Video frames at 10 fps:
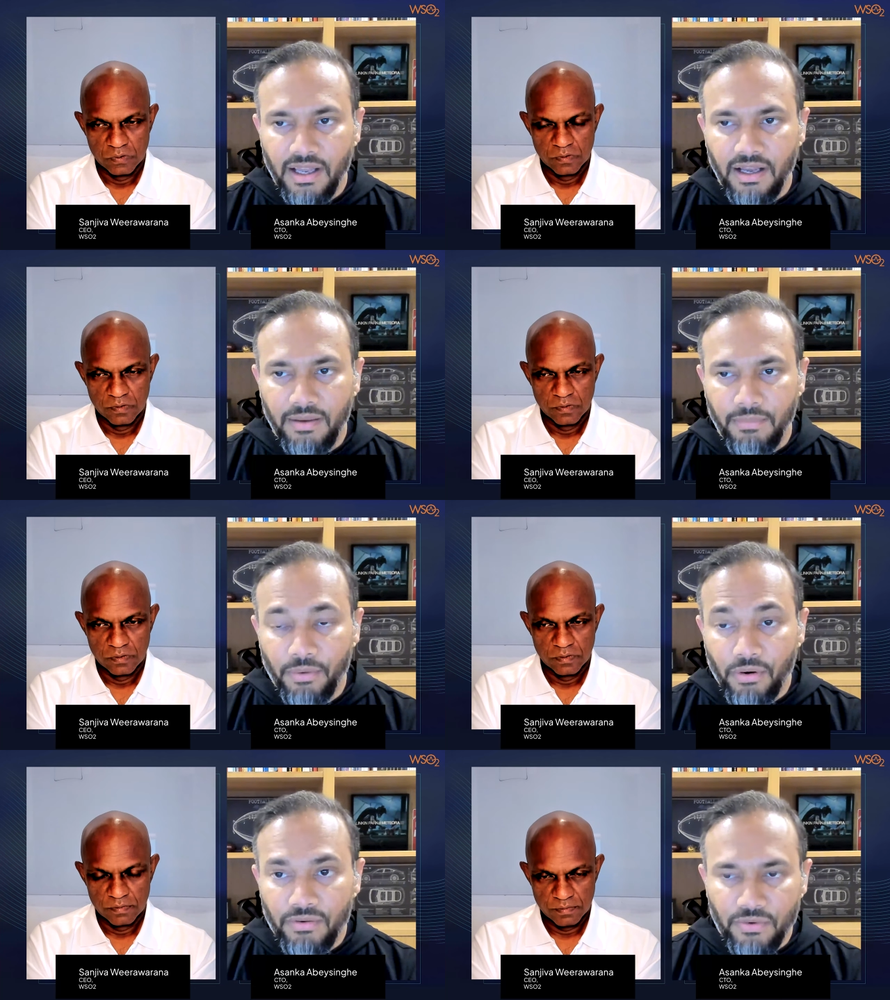Speaker 1: uh,
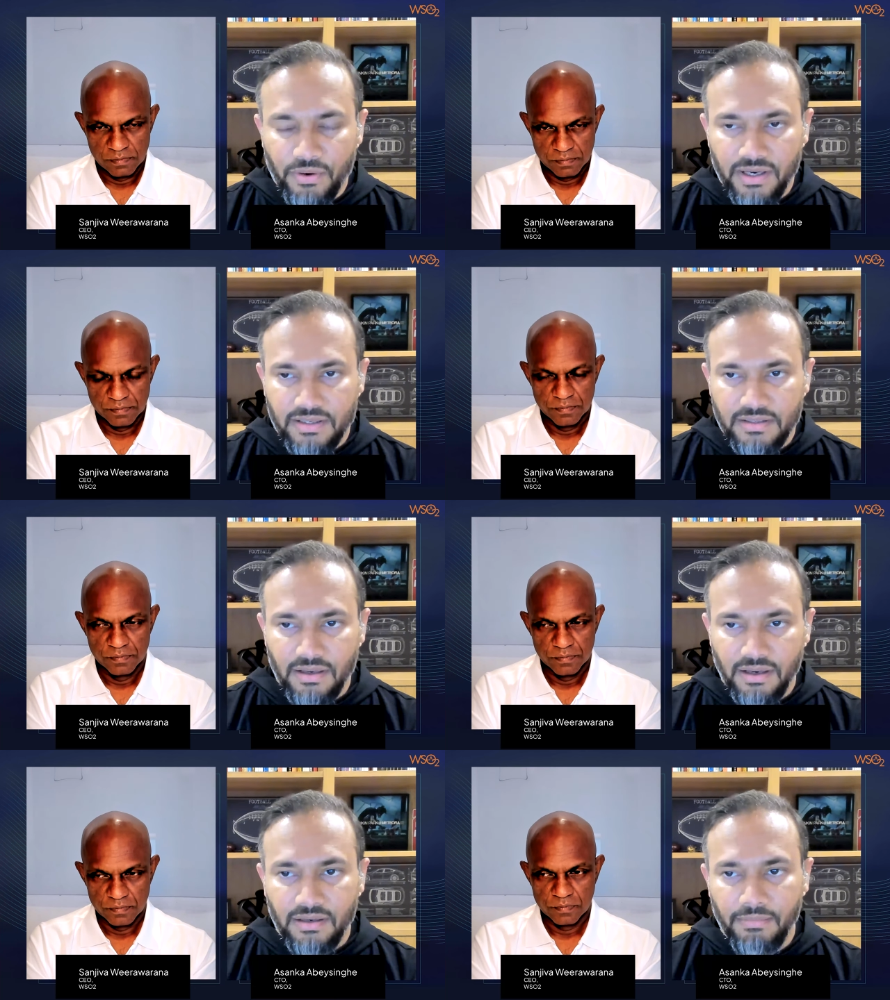more focus
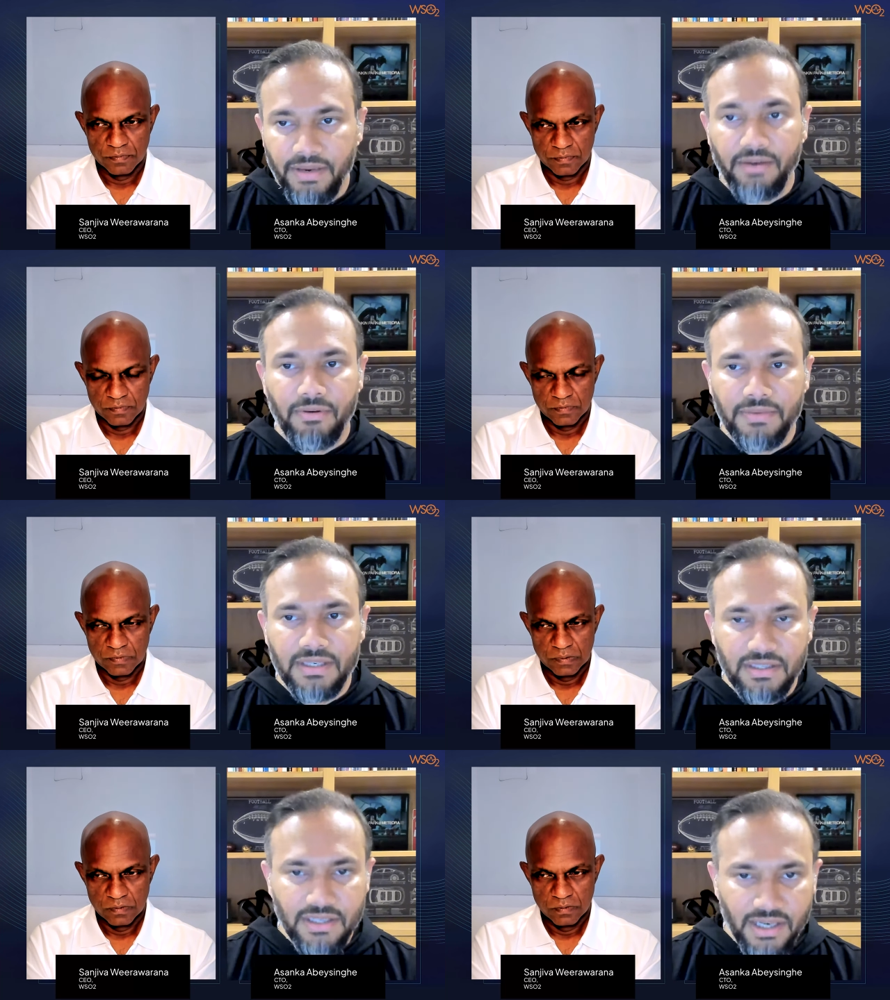on platform
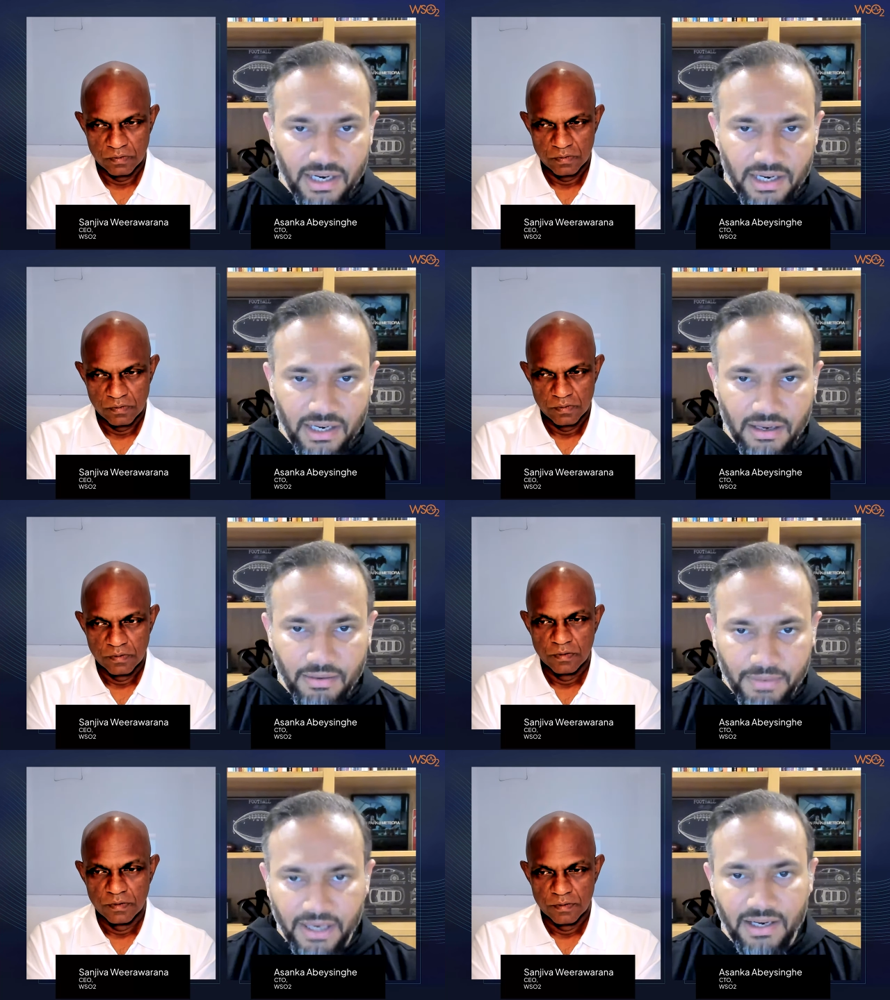engineering
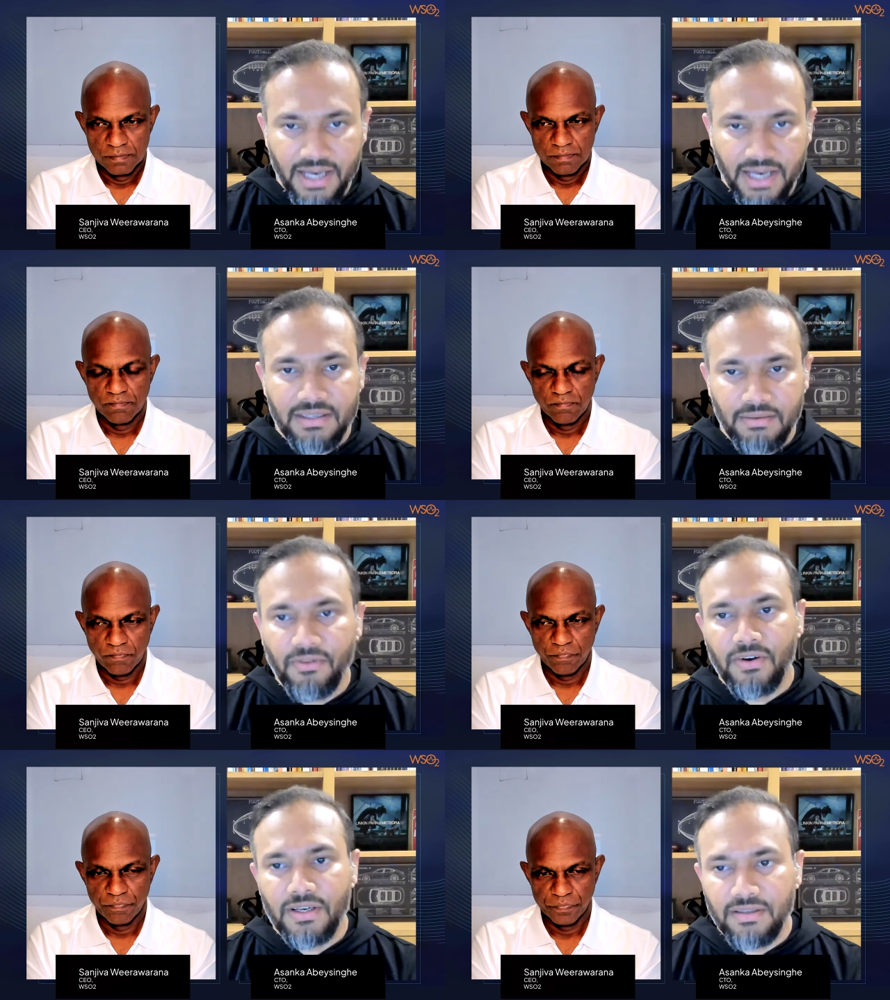but let's
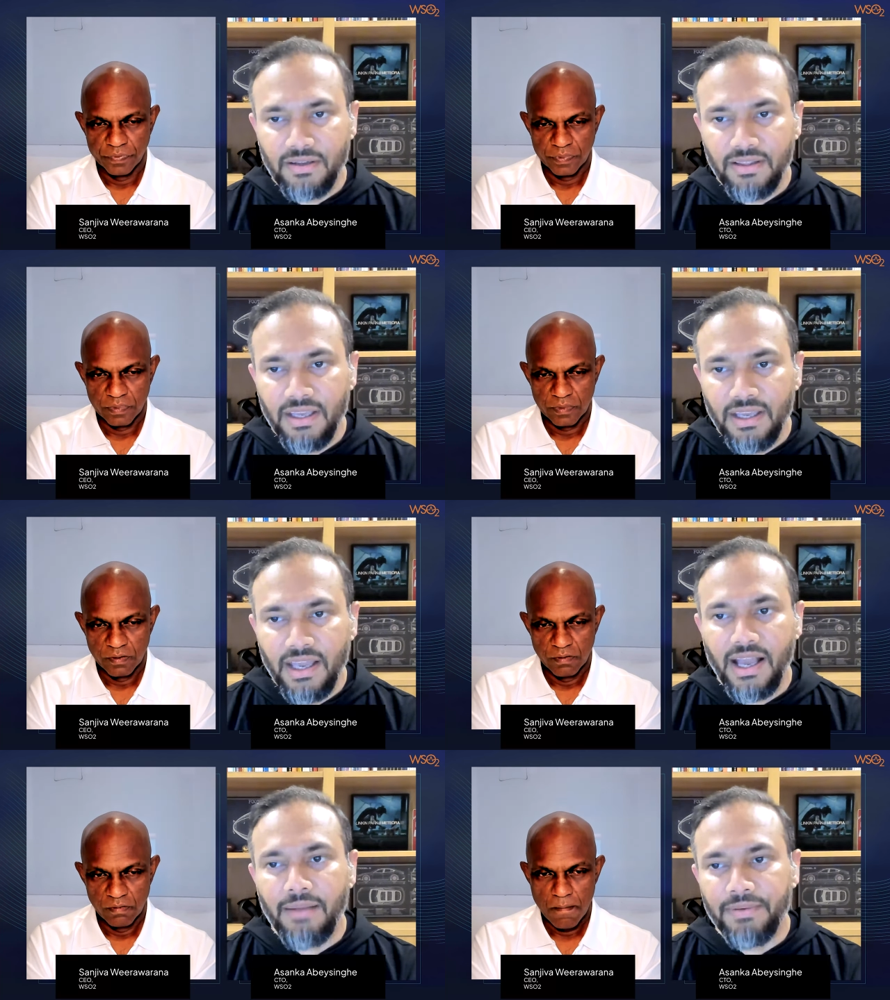focus on the
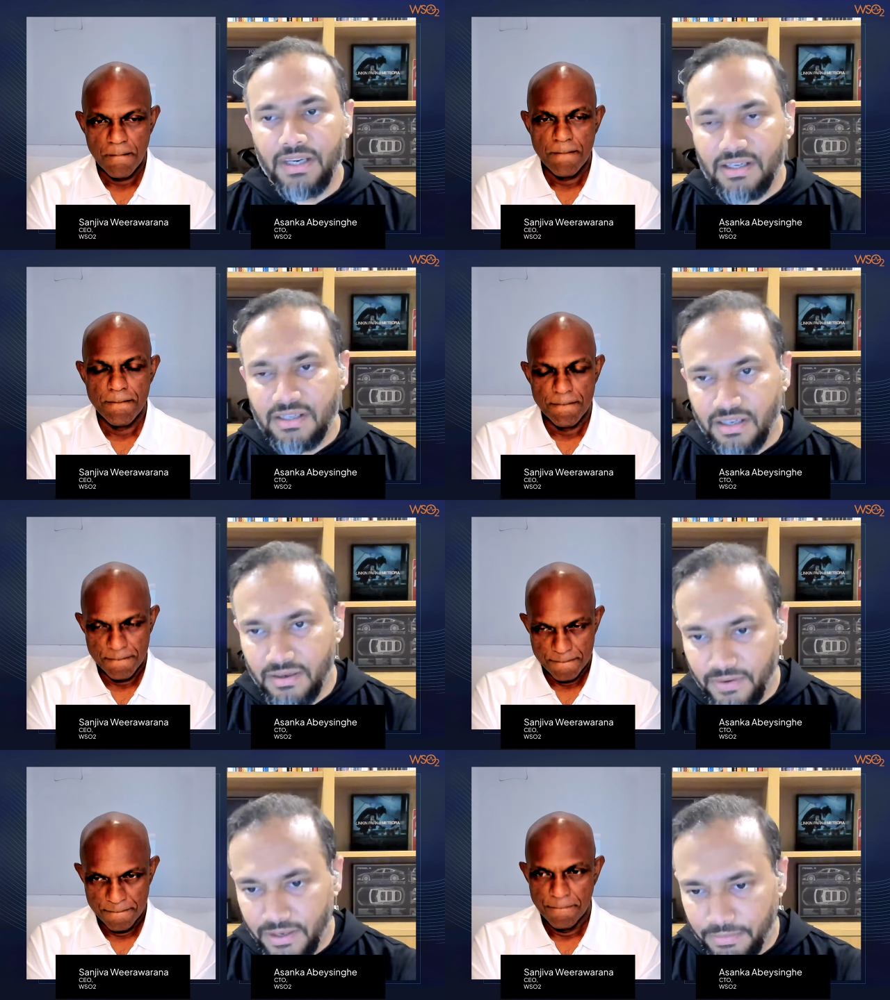application
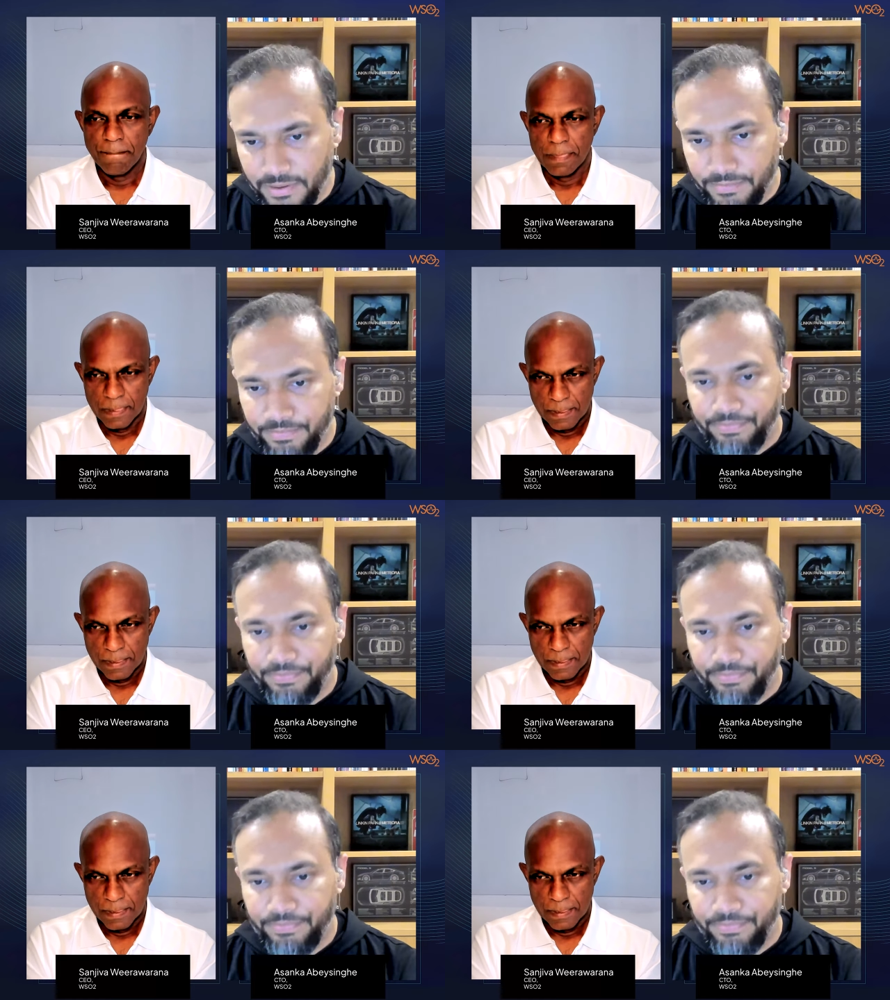developer.